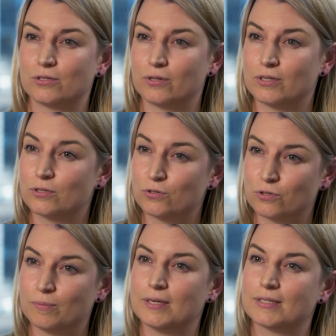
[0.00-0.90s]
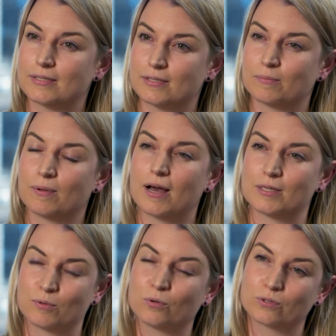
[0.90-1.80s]
so the distributors, the
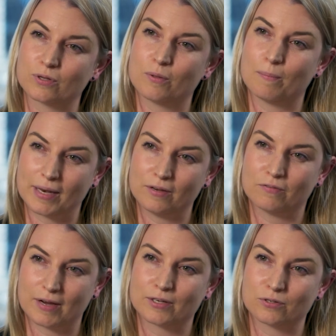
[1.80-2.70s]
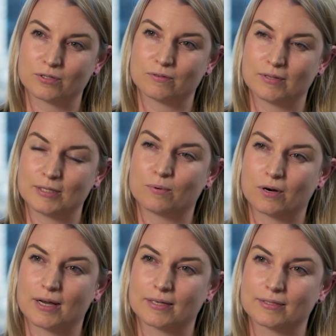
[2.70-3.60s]
suppliers, but also the manufacturers of these
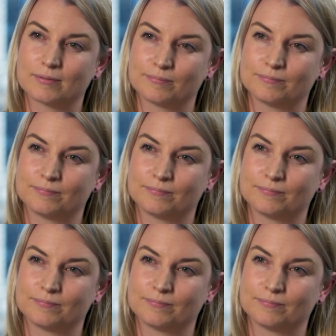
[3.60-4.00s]
products.